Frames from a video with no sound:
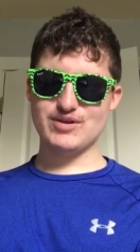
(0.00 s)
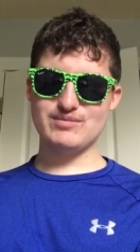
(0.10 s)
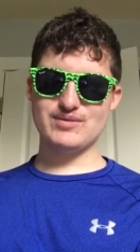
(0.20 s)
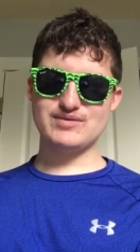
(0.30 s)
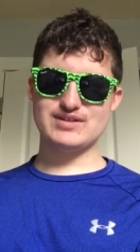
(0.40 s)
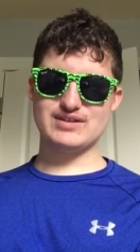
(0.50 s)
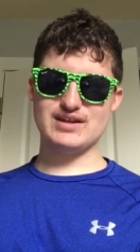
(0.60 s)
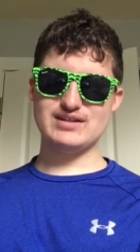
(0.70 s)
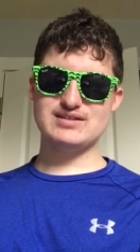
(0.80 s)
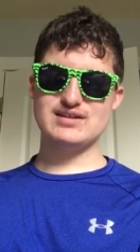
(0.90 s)
moments like
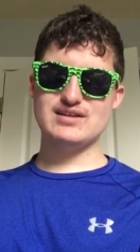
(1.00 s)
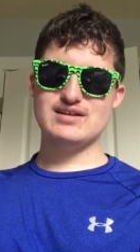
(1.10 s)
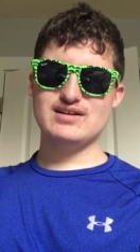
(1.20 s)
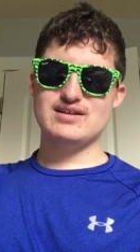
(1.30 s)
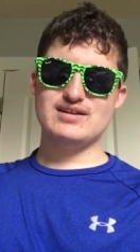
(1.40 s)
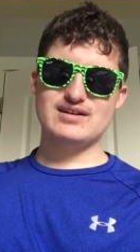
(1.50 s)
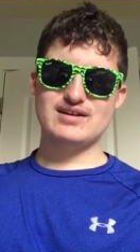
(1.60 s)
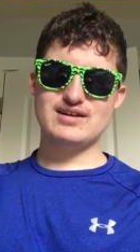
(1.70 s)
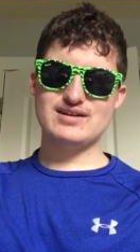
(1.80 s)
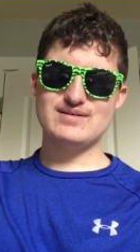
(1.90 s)
that.
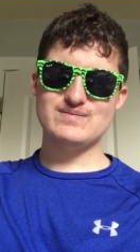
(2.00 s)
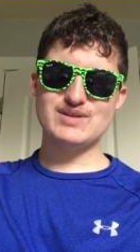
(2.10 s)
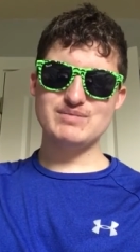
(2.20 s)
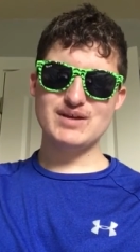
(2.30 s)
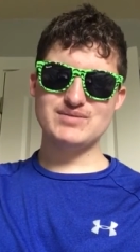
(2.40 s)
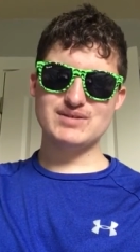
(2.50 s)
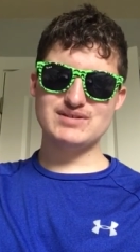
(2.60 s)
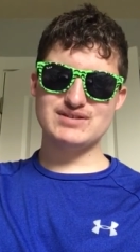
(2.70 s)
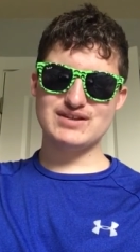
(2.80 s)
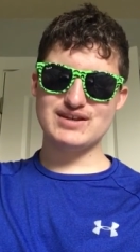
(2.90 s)
Sometimes I'm
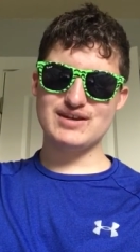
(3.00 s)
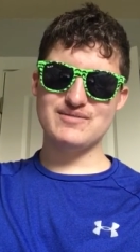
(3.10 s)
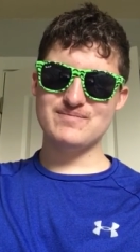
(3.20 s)
just thinking,